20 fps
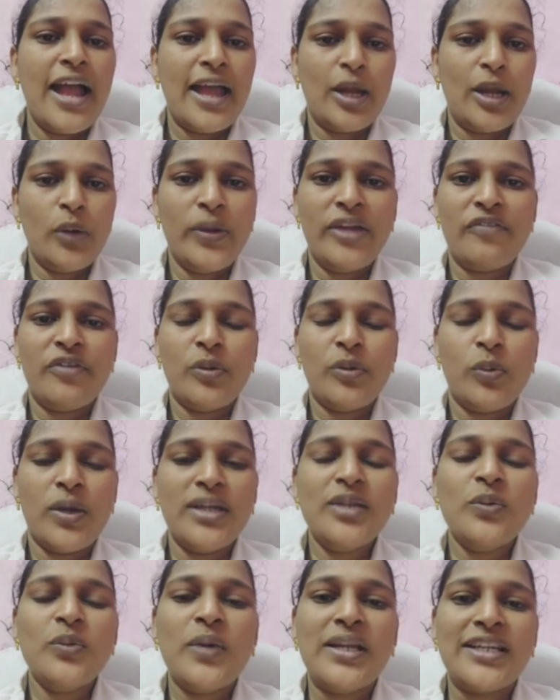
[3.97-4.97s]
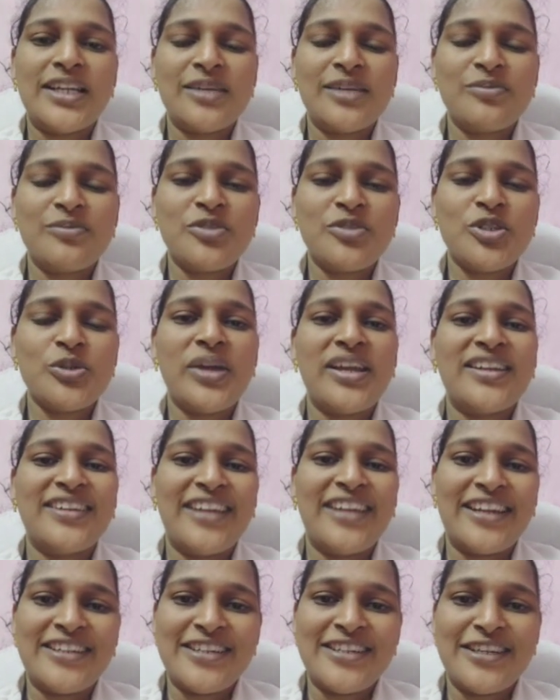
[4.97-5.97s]
everyone, welcome to
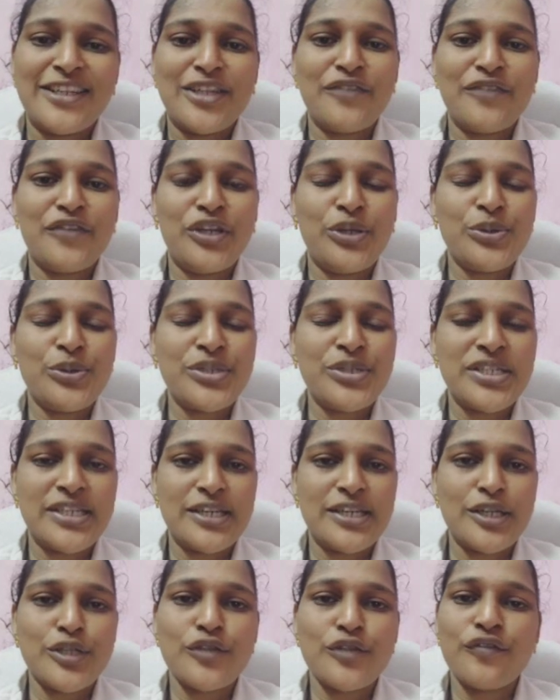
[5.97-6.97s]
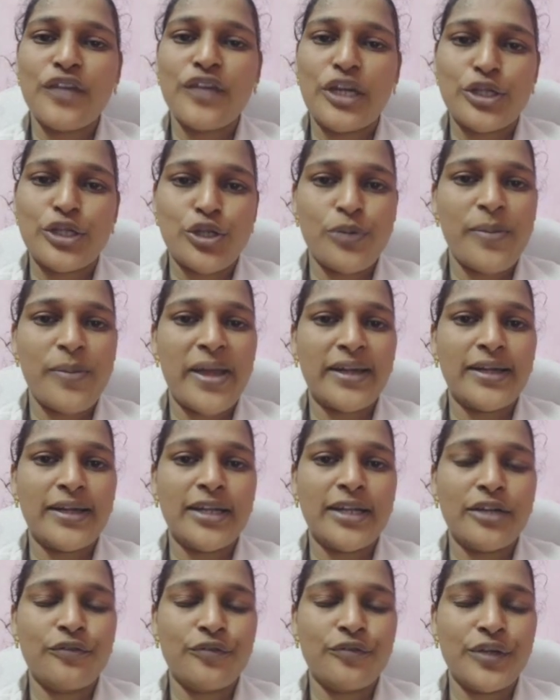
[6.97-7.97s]
yet another video series of
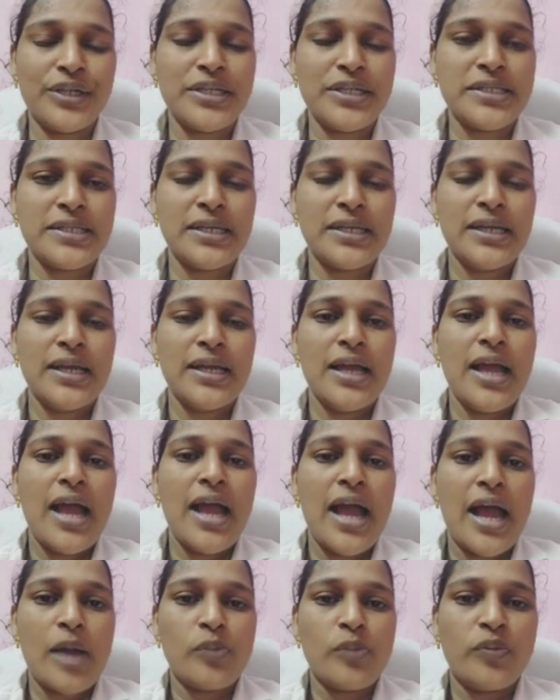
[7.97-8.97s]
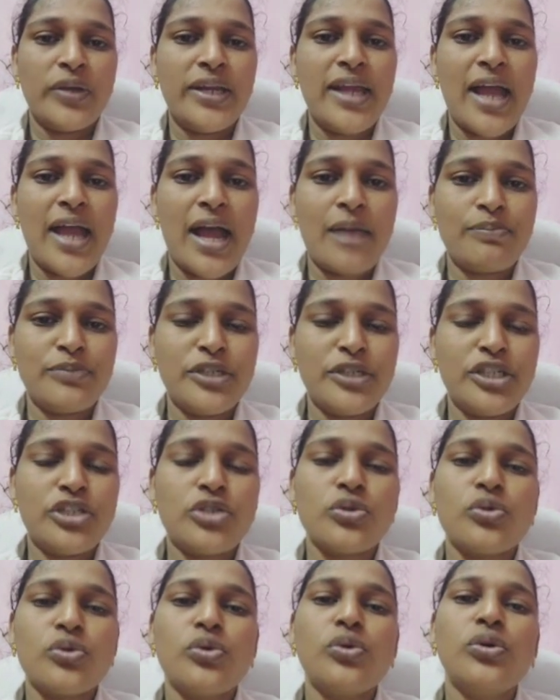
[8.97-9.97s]
electromagnetic fields. I'm very happy
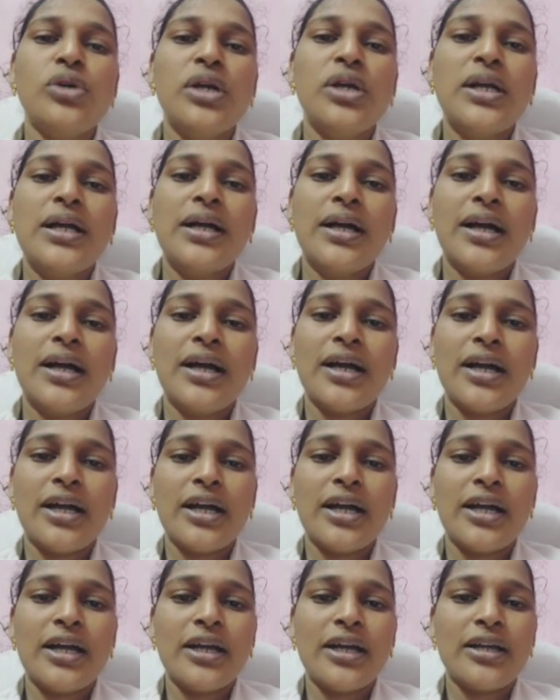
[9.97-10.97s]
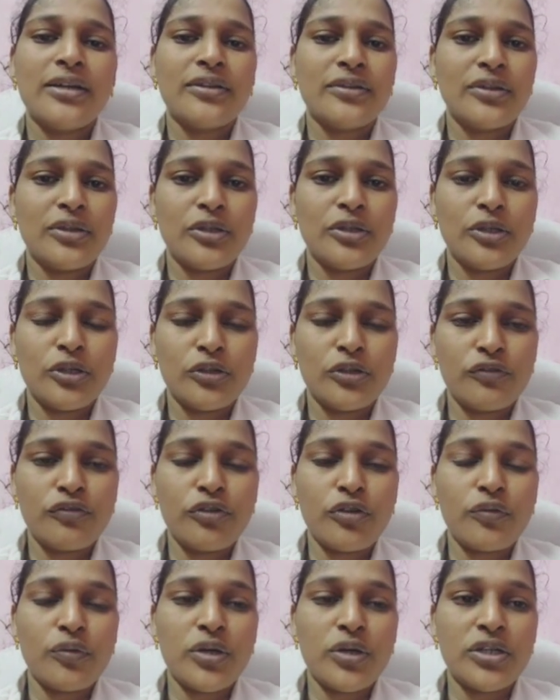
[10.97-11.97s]
to look
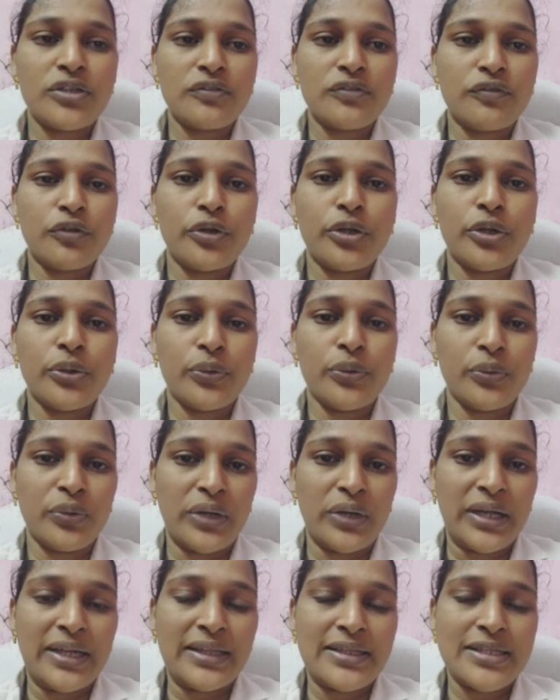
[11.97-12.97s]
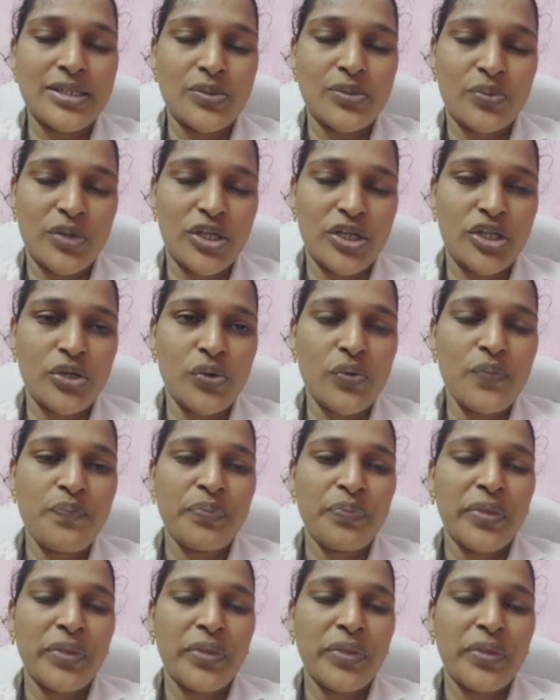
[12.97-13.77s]
forward for you in this video